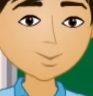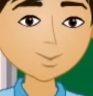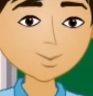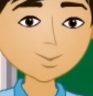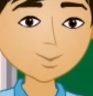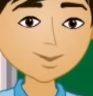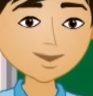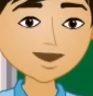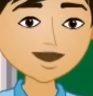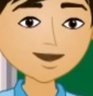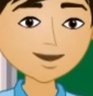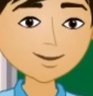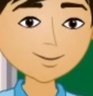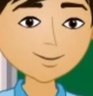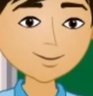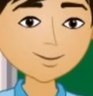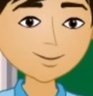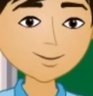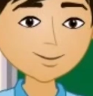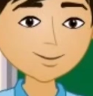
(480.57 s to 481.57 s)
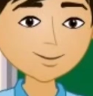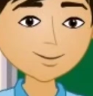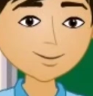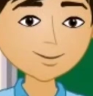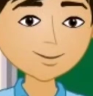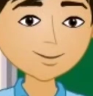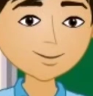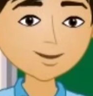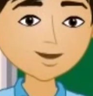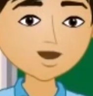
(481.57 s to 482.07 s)
by
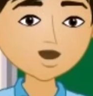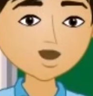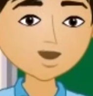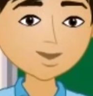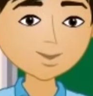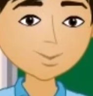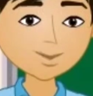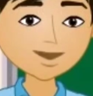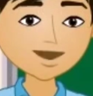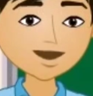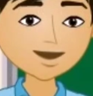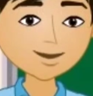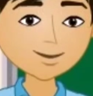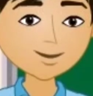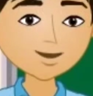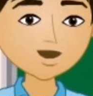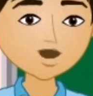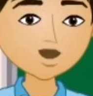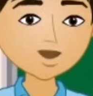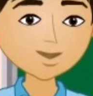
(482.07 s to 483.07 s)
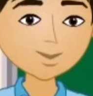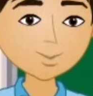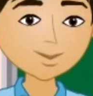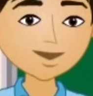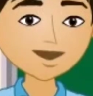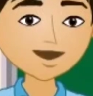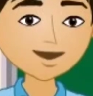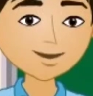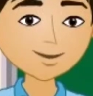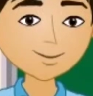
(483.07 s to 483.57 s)
7 into
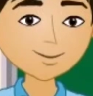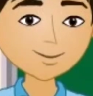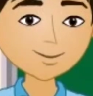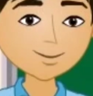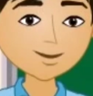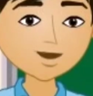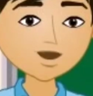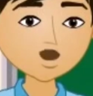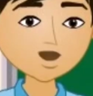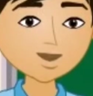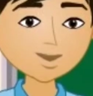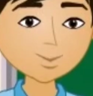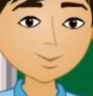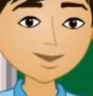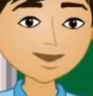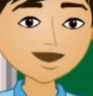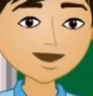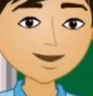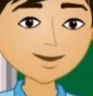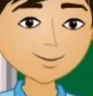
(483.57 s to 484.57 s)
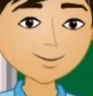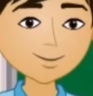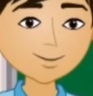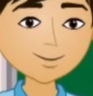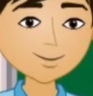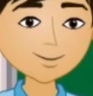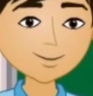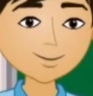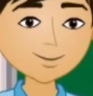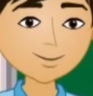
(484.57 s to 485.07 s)
7 into
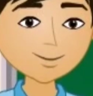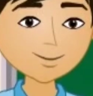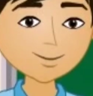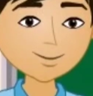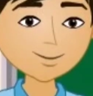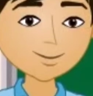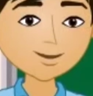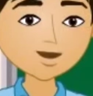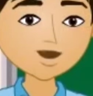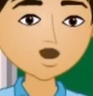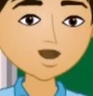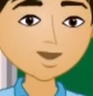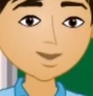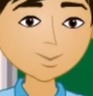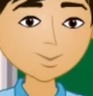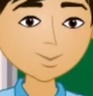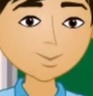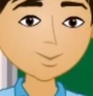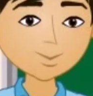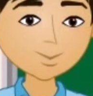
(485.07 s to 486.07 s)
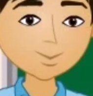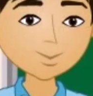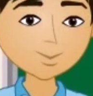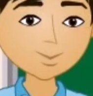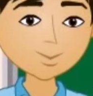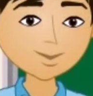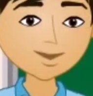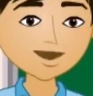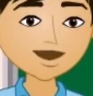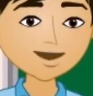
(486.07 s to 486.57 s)
7 plus
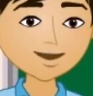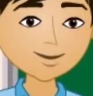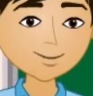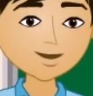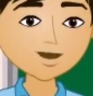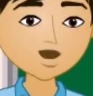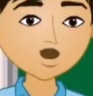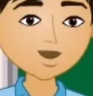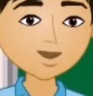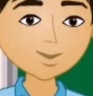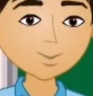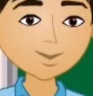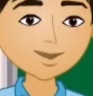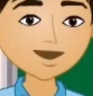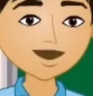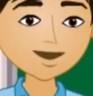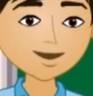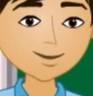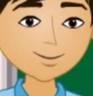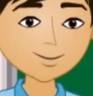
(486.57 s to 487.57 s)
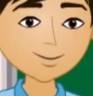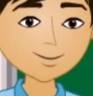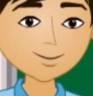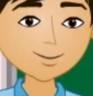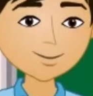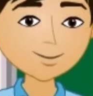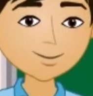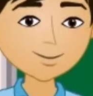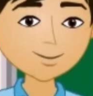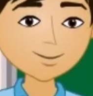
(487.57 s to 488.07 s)
2 into 22
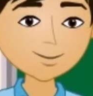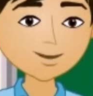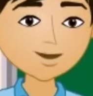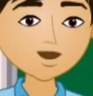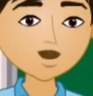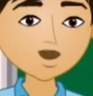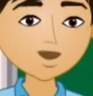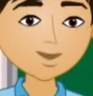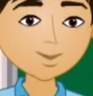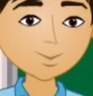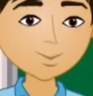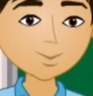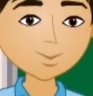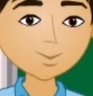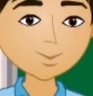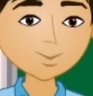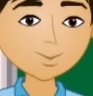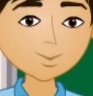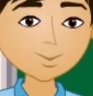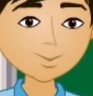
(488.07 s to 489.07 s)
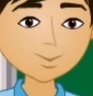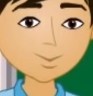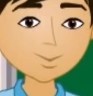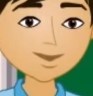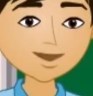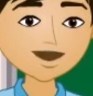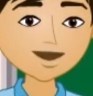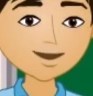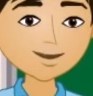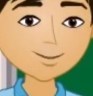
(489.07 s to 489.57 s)
by
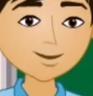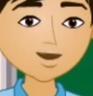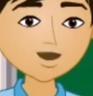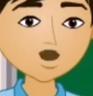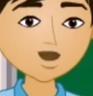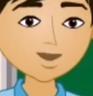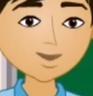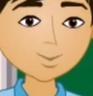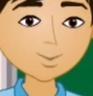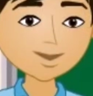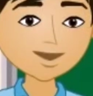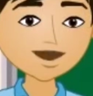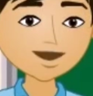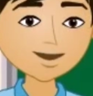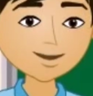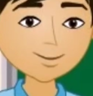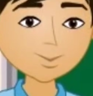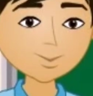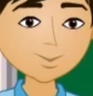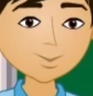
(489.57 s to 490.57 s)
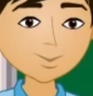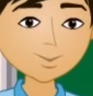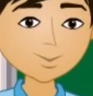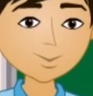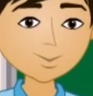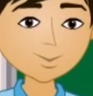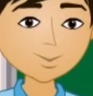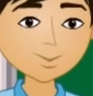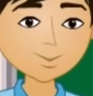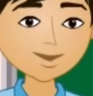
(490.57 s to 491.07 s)
7 into 7
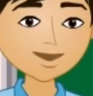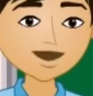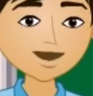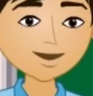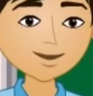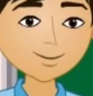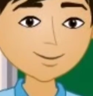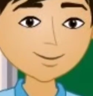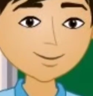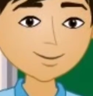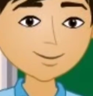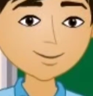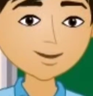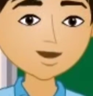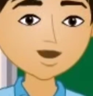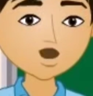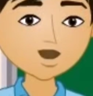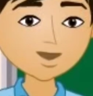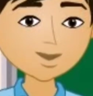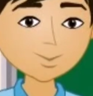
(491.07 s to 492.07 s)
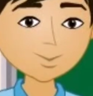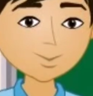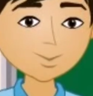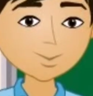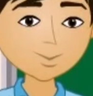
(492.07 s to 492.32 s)
into 12.